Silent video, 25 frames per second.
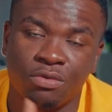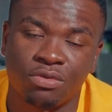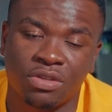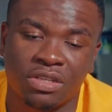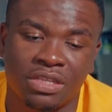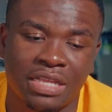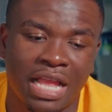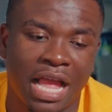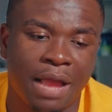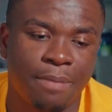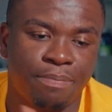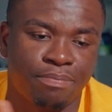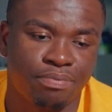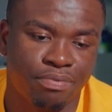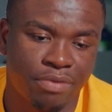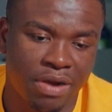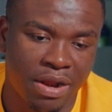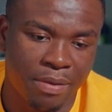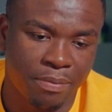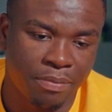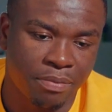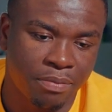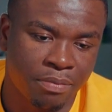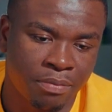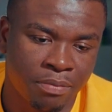was like
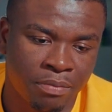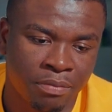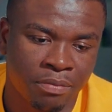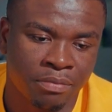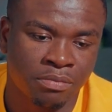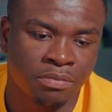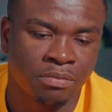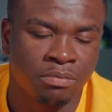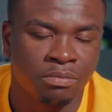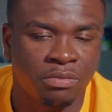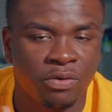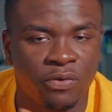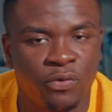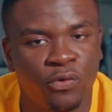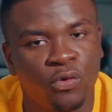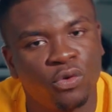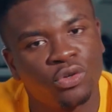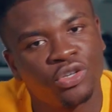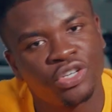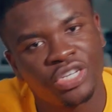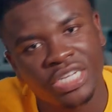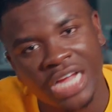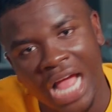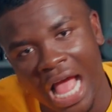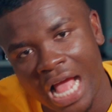prep before
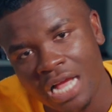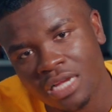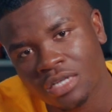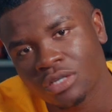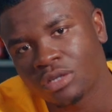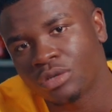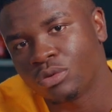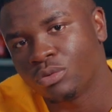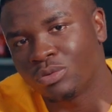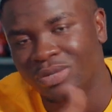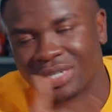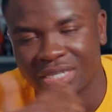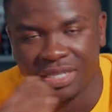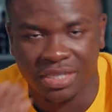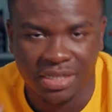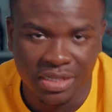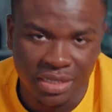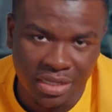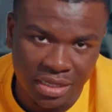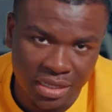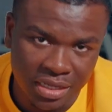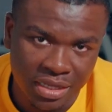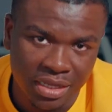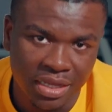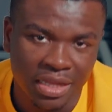Shaq went
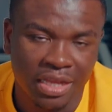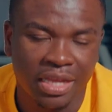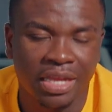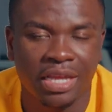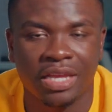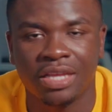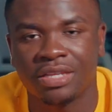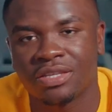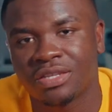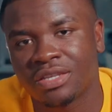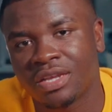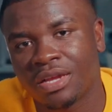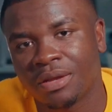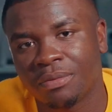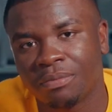to his